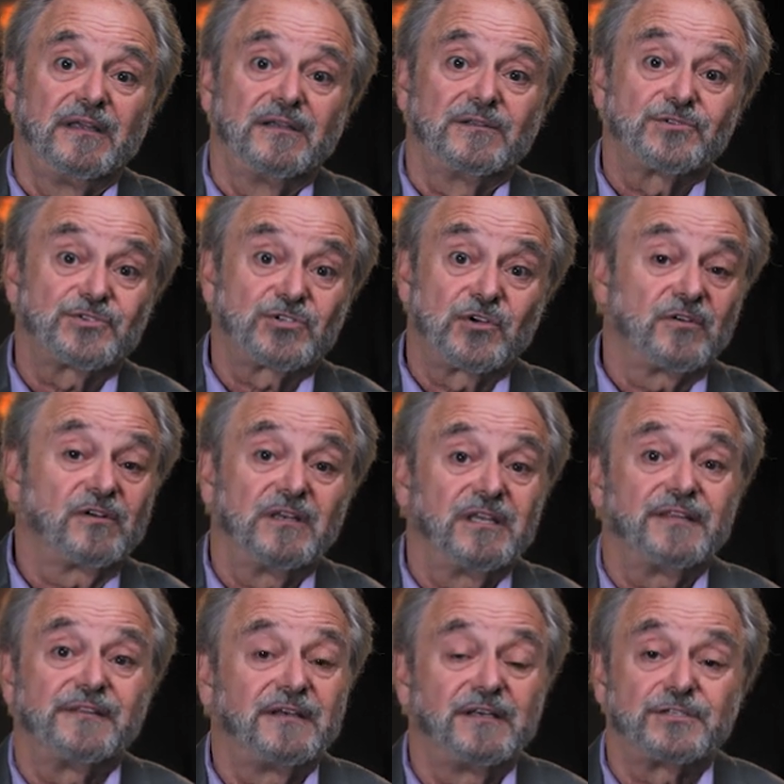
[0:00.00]

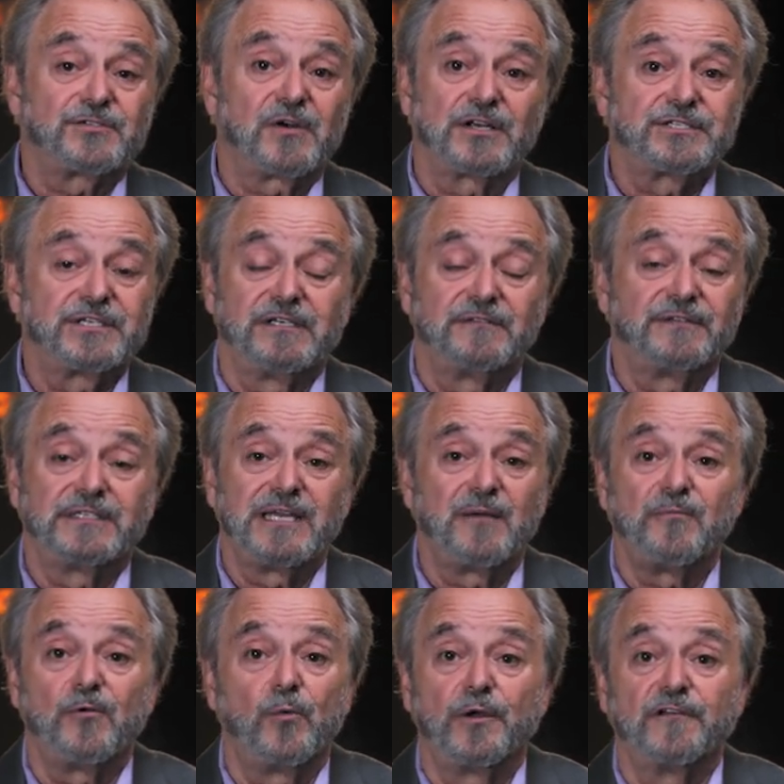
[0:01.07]
certainly the destruction of the
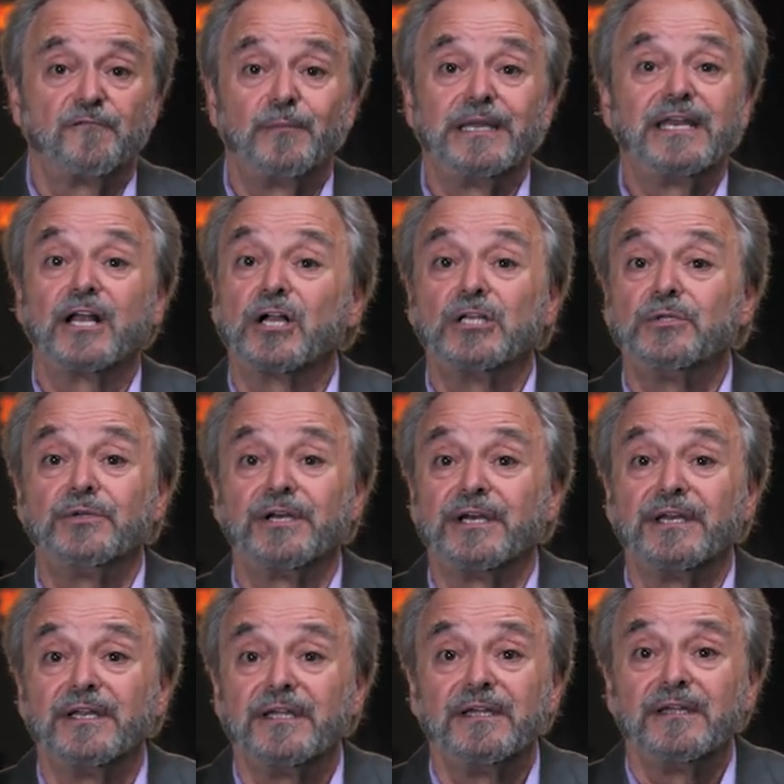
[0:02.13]
temple would have been
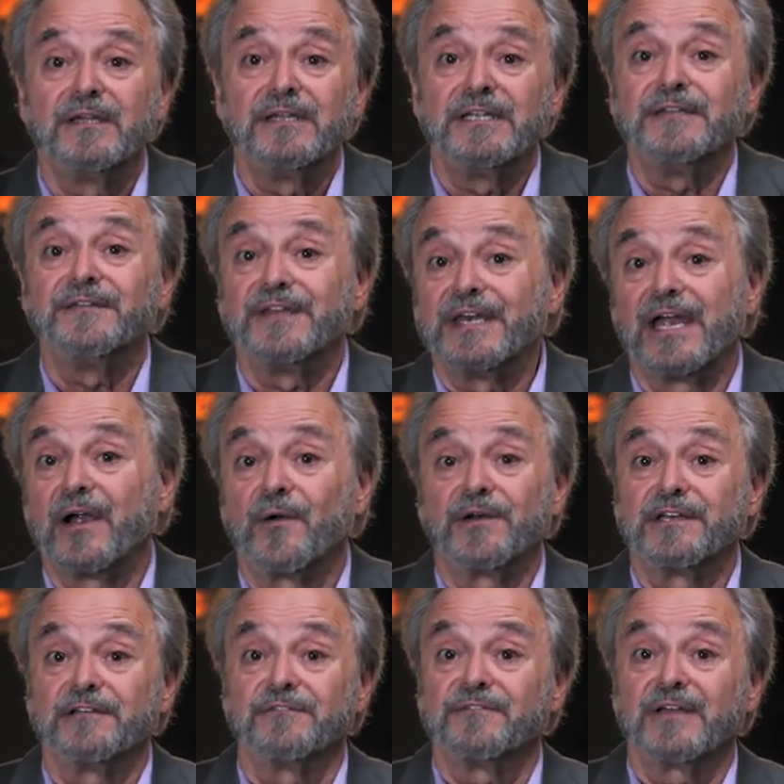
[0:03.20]
included in the
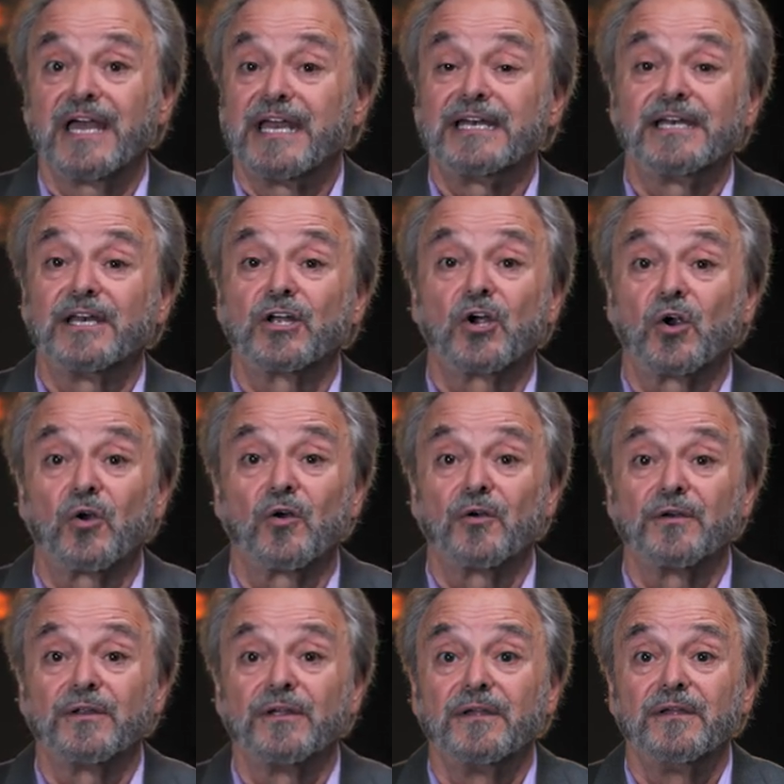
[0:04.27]
narrative had it
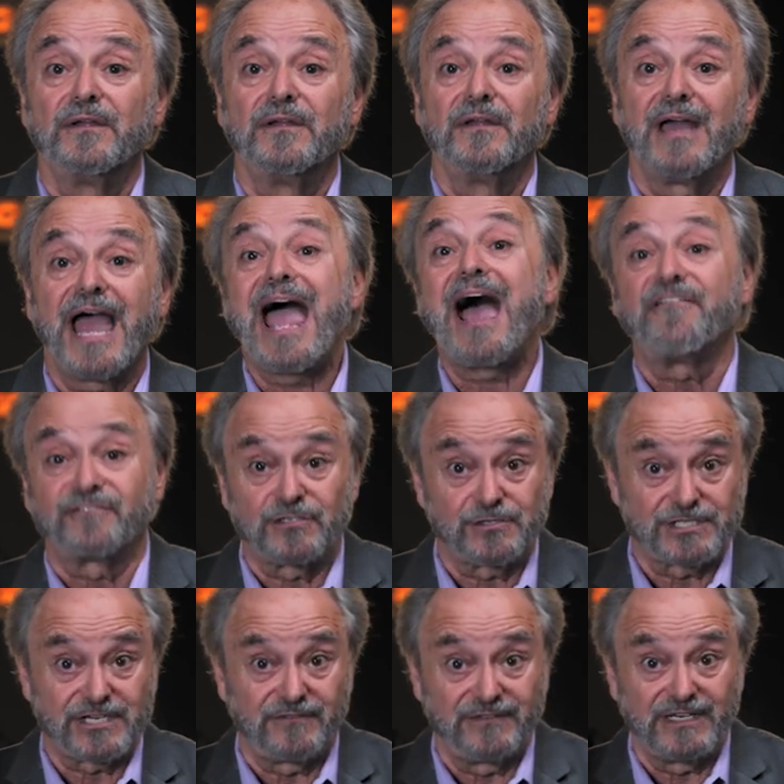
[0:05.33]
occurred after
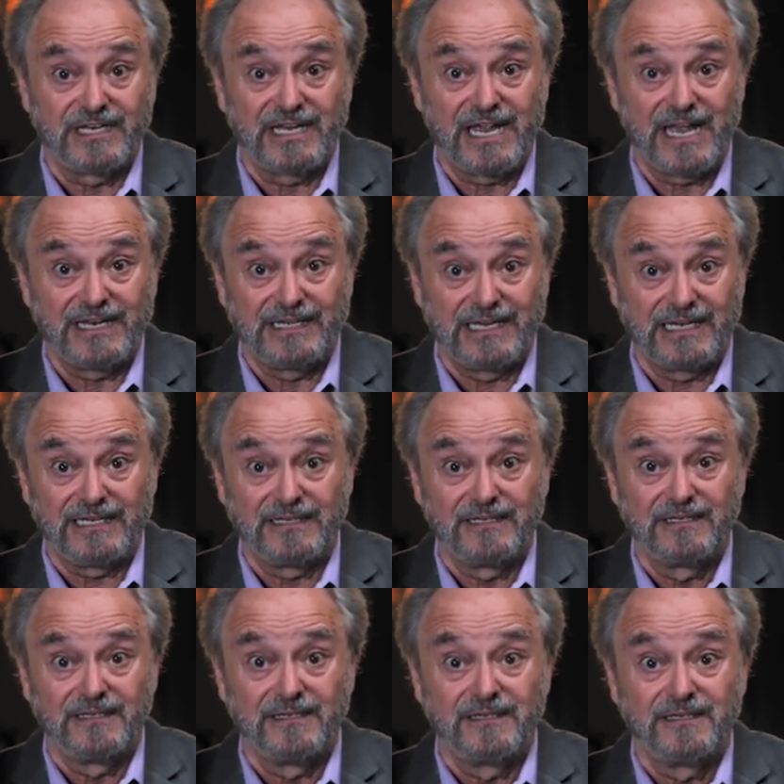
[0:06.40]
70 AD.
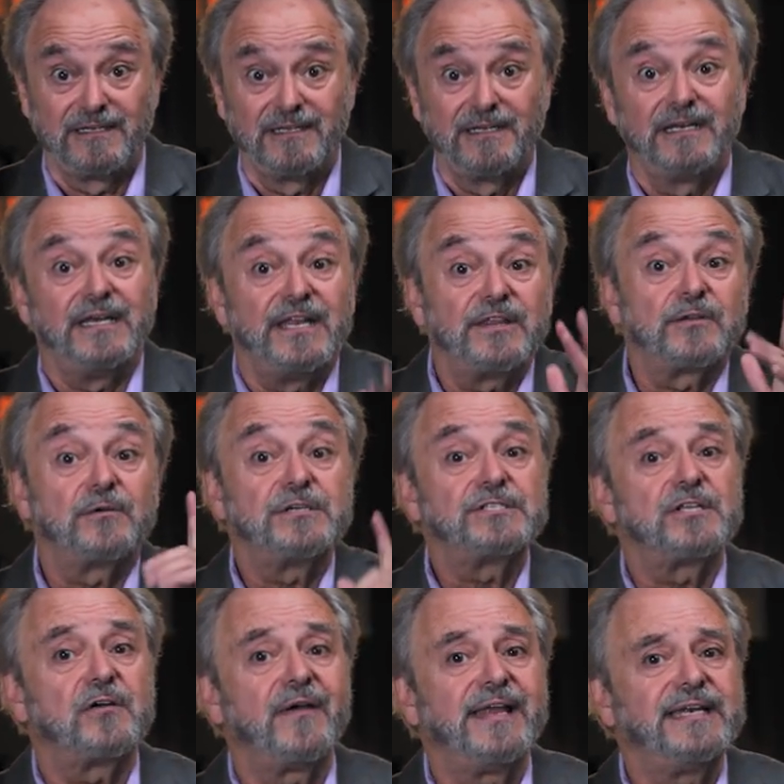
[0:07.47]
Neither is
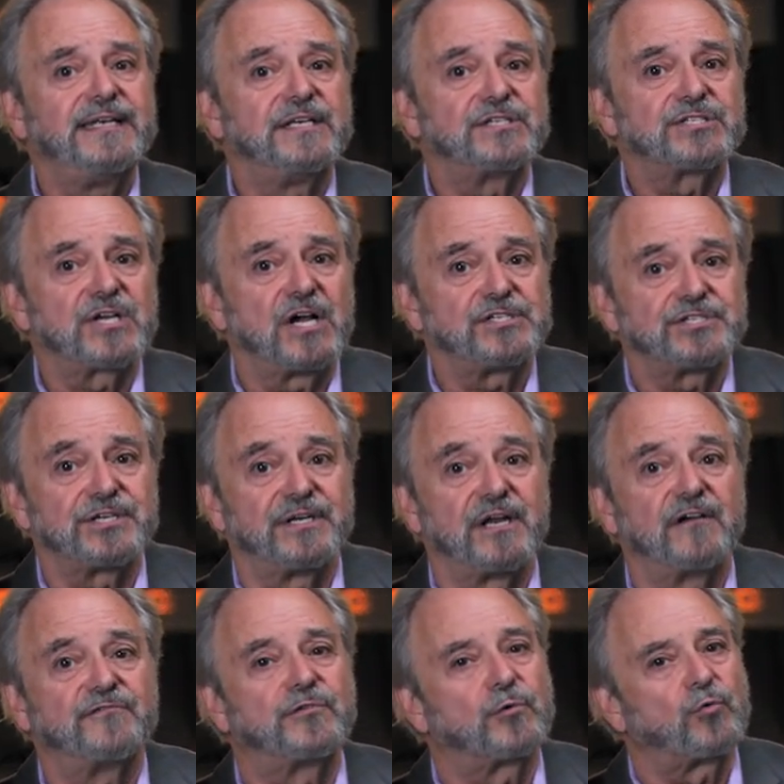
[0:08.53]
there any discussion
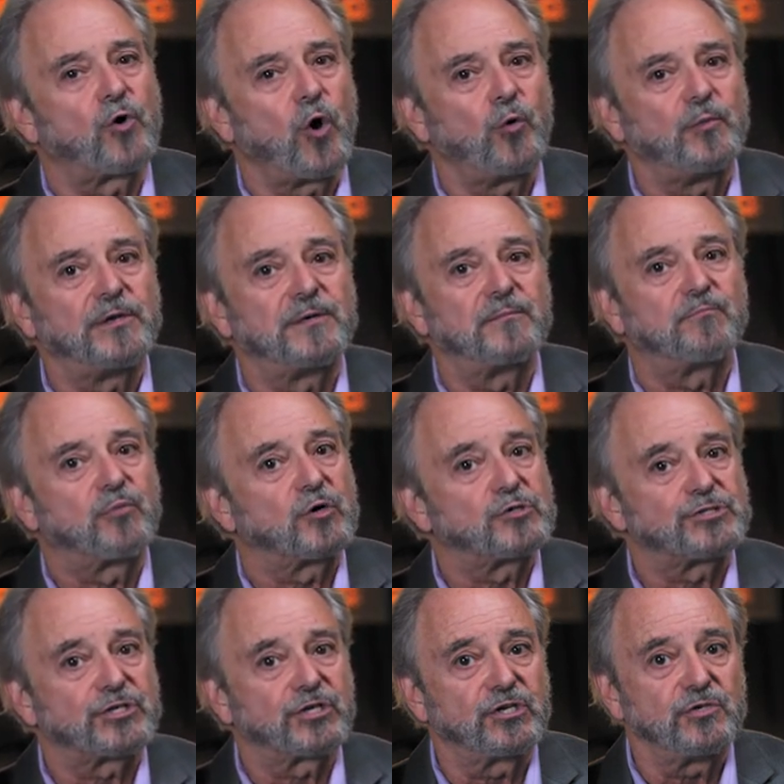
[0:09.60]
of the Roman
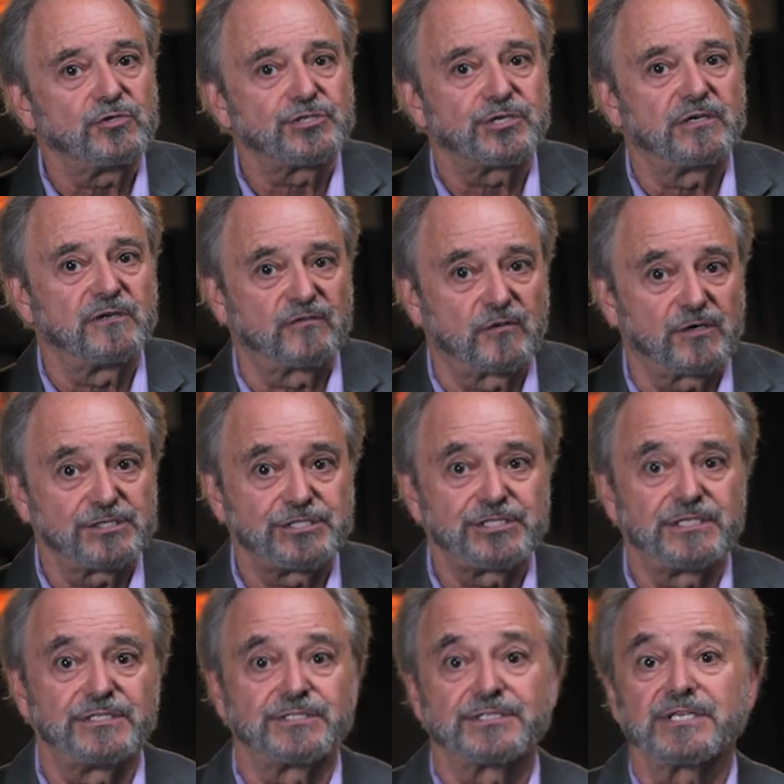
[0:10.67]
persecution of
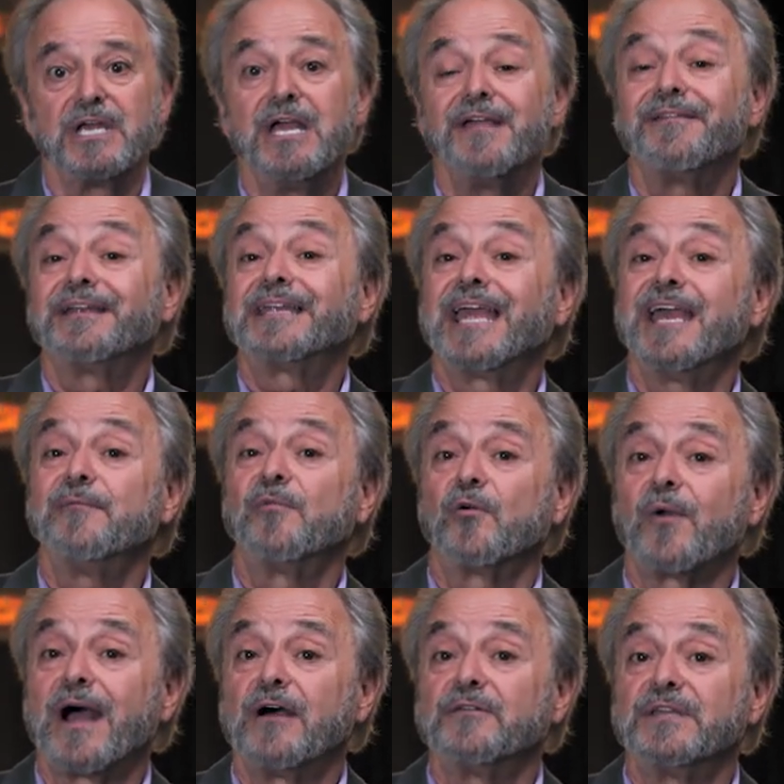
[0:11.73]
Christians that came
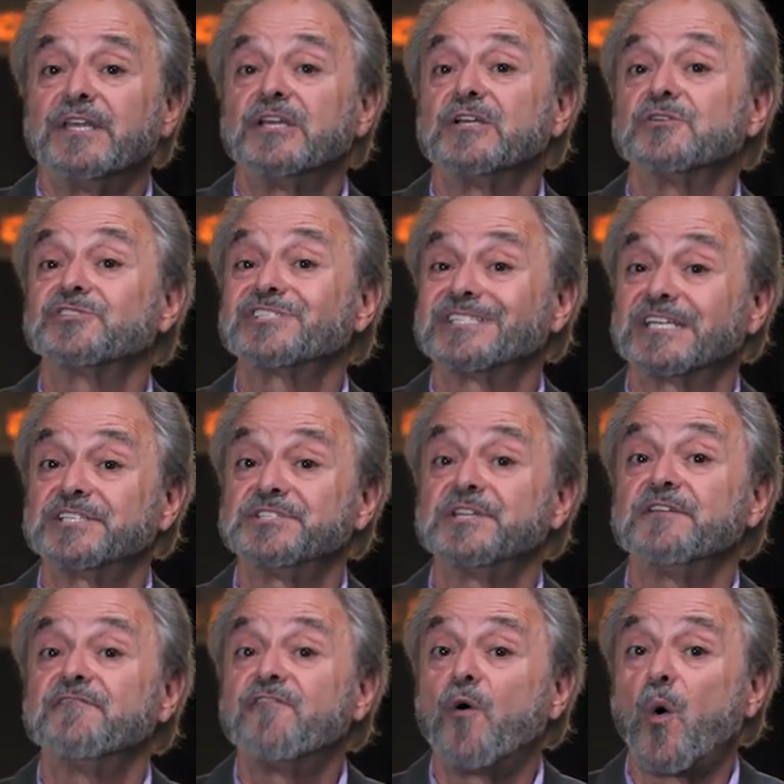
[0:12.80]
around the year
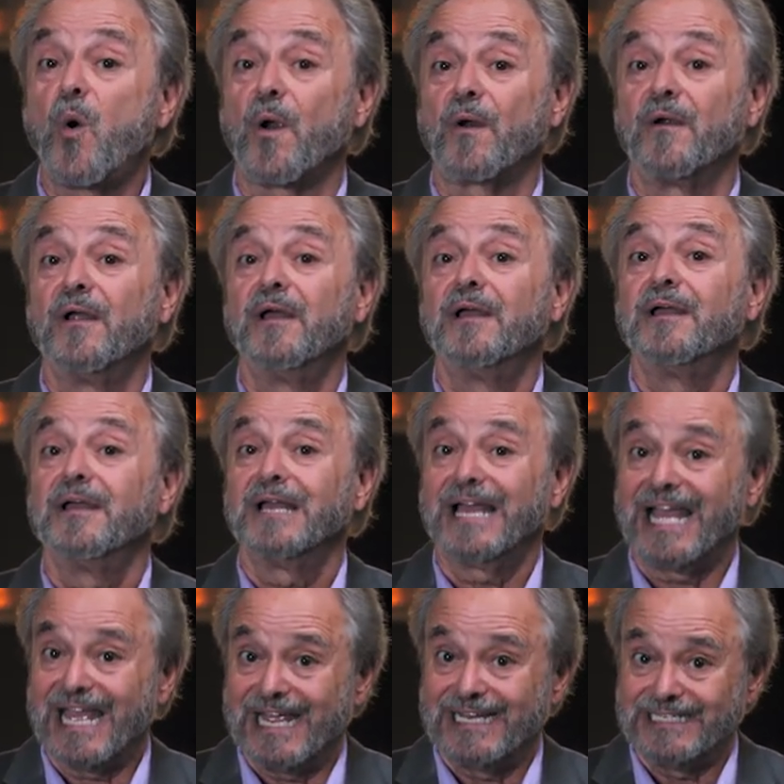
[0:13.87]
64
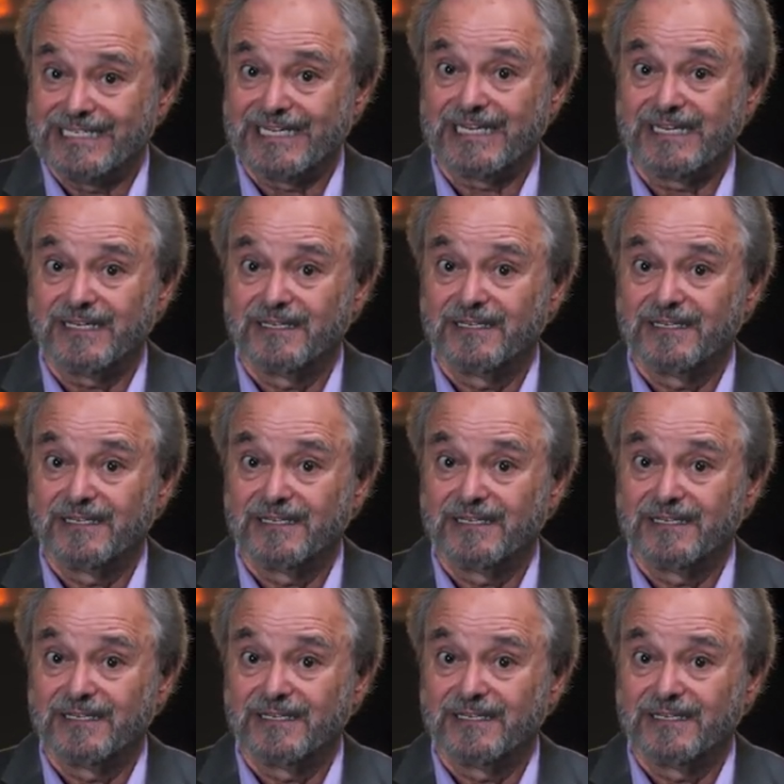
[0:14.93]
AD.